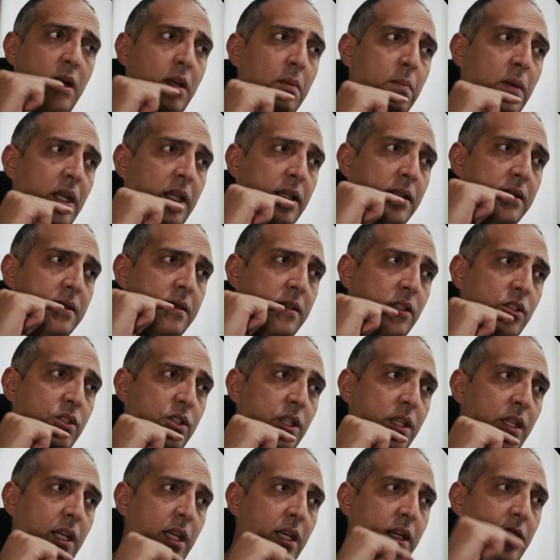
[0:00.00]
my
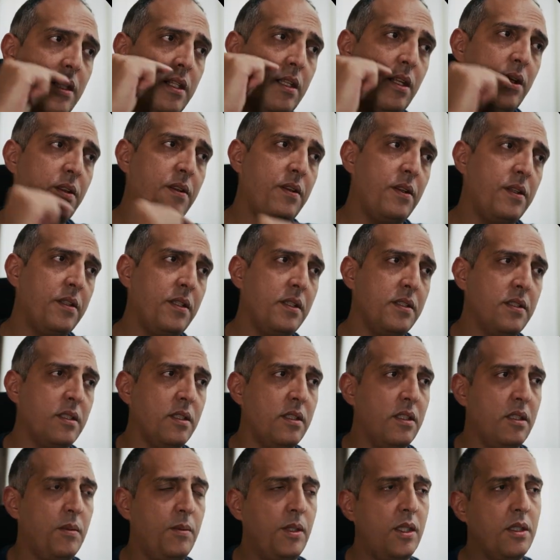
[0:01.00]
incision at 30
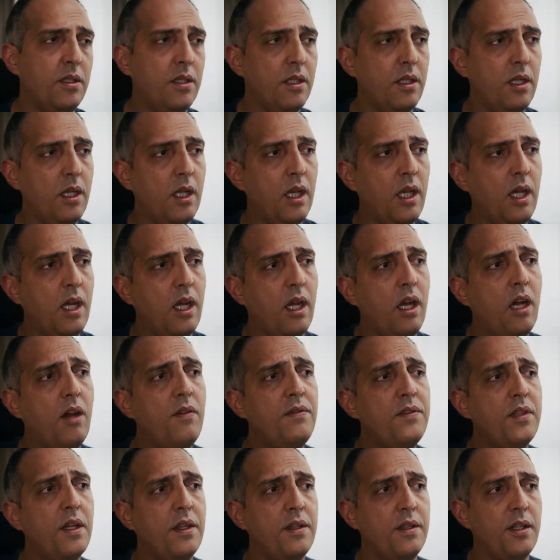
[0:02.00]
centimeter.
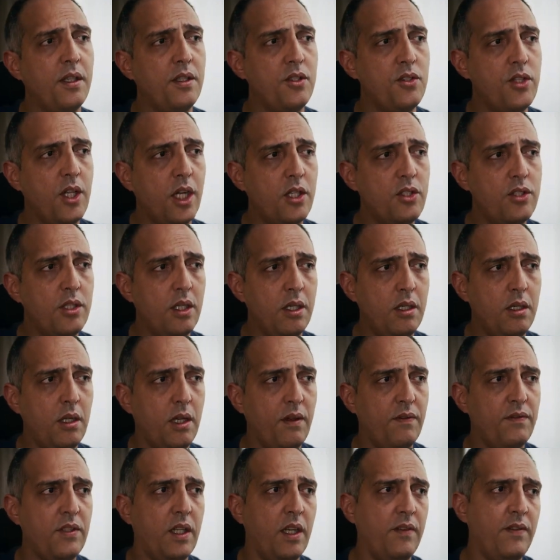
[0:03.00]
After the injection,
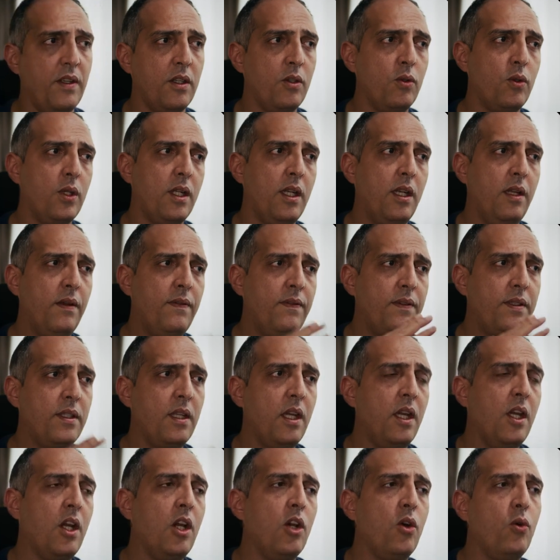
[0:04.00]
after having good lift,
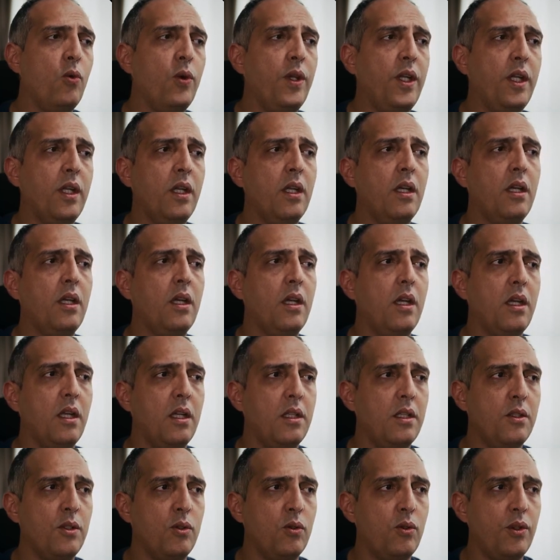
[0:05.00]
we
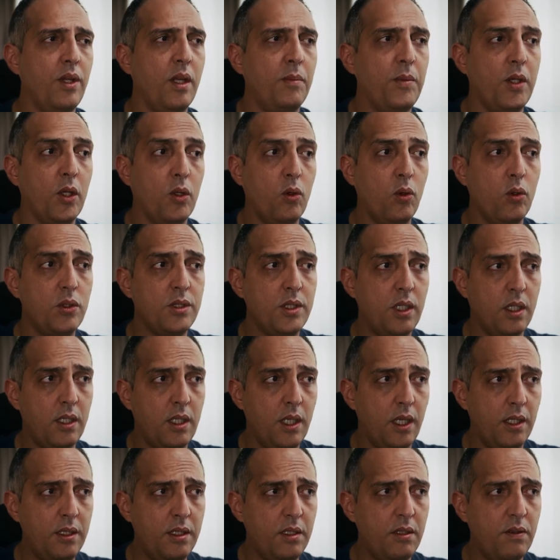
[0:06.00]
do the mucosal
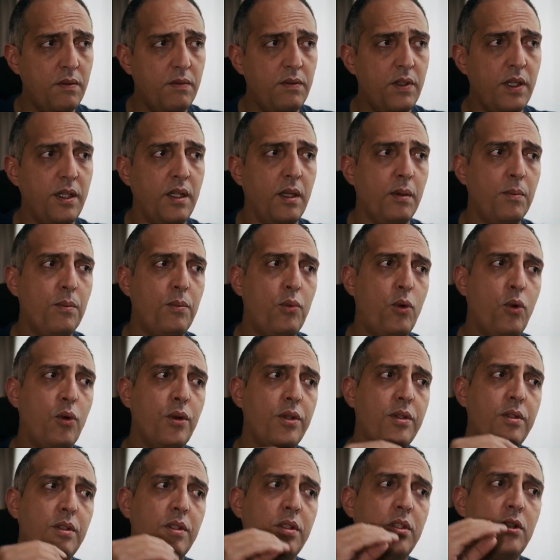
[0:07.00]
cut. Very
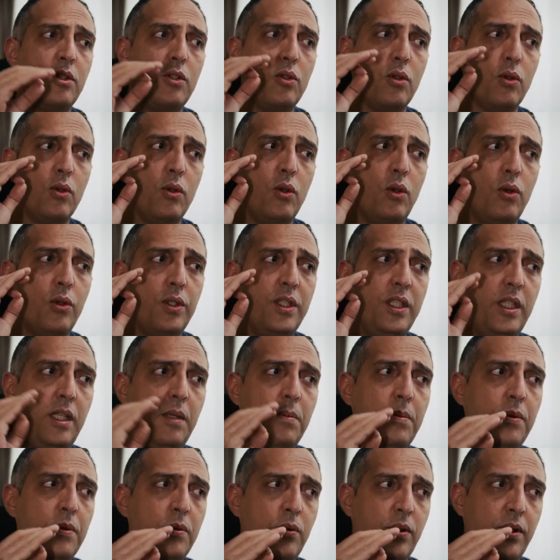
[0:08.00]
important to go
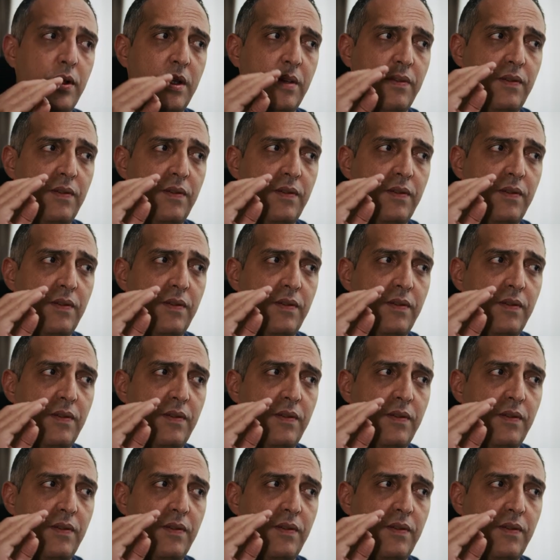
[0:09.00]
deep with the